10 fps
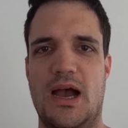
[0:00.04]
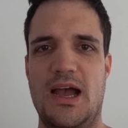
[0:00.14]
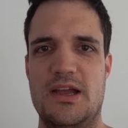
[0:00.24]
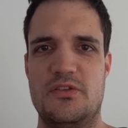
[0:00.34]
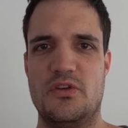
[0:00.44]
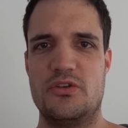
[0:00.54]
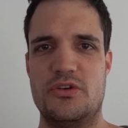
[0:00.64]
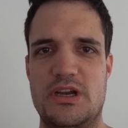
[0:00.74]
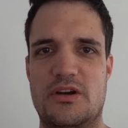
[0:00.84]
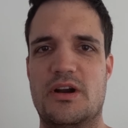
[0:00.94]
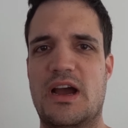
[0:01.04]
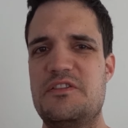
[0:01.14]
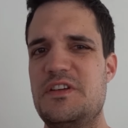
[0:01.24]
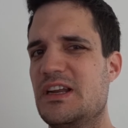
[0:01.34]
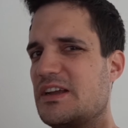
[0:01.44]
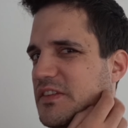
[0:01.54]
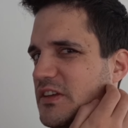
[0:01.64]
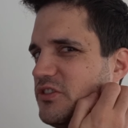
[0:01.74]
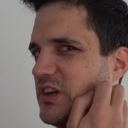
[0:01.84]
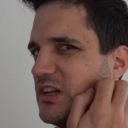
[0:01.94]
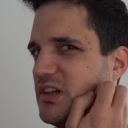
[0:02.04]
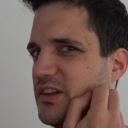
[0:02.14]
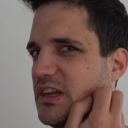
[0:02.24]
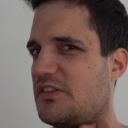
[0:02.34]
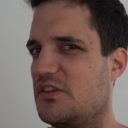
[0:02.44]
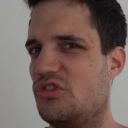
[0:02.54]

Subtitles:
Hi, Sandro here. I feel like this channel needs a